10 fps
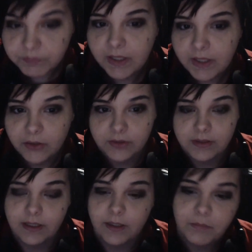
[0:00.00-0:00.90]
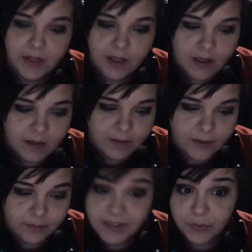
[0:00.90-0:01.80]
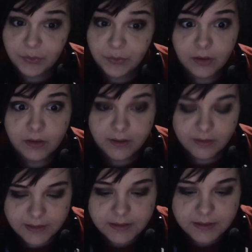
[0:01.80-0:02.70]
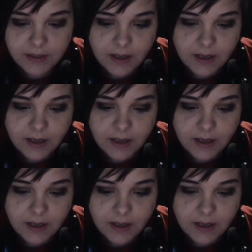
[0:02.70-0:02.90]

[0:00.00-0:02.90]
Character study. That's what I call it, at least.